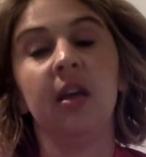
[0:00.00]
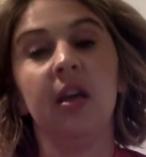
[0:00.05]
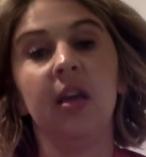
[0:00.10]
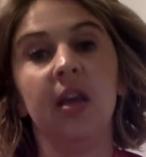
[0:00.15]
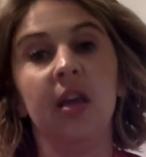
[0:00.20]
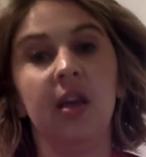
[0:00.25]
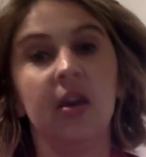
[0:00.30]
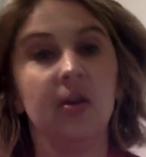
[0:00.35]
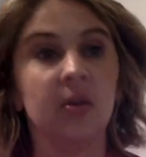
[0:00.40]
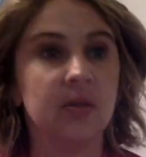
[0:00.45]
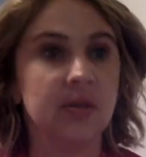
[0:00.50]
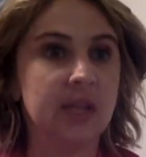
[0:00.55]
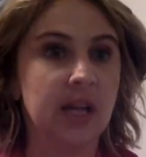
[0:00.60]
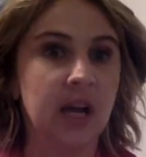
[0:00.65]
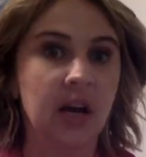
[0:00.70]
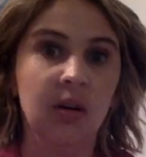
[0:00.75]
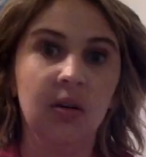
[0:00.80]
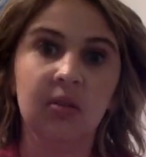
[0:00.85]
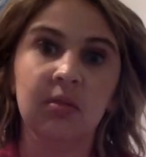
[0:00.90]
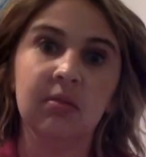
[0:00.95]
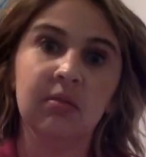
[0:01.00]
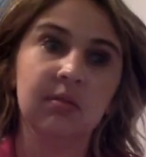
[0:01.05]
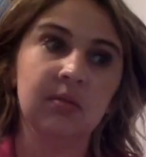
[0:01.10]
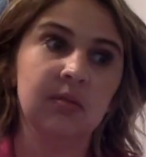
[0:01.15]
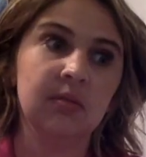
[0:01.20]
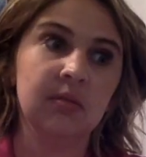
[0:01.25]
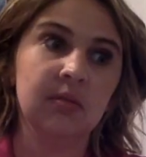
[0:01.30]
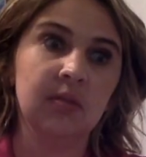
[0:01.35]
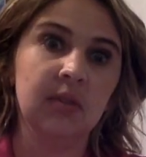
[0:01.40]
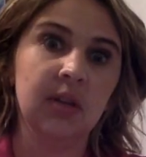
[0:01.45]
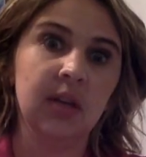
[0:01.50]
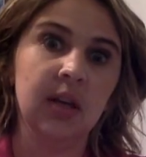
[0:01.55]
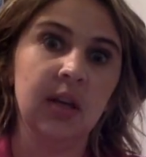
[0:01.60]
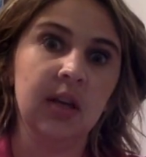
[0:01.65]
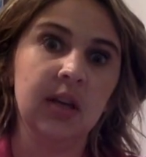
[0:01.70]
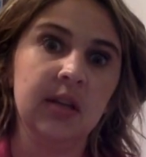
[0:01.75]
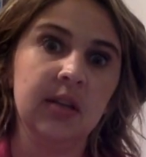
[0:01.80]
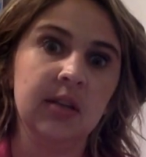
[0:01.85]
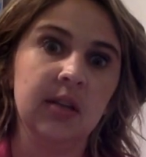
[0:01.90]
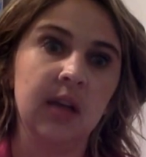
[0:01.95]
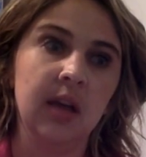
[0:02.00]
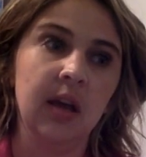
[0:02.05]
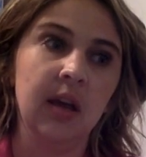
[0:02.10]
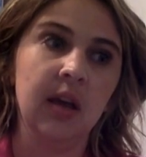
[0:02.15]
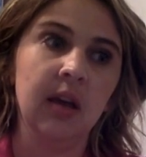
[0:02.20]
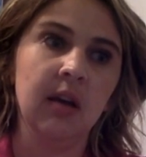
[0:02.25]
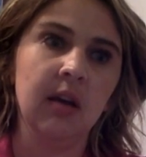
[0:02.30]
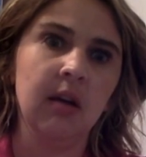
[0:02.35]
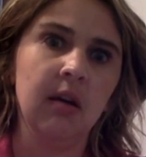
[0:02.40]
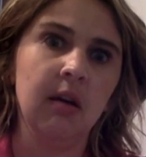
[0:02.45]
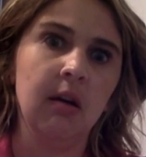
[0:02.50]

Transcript: He goes out and he's like,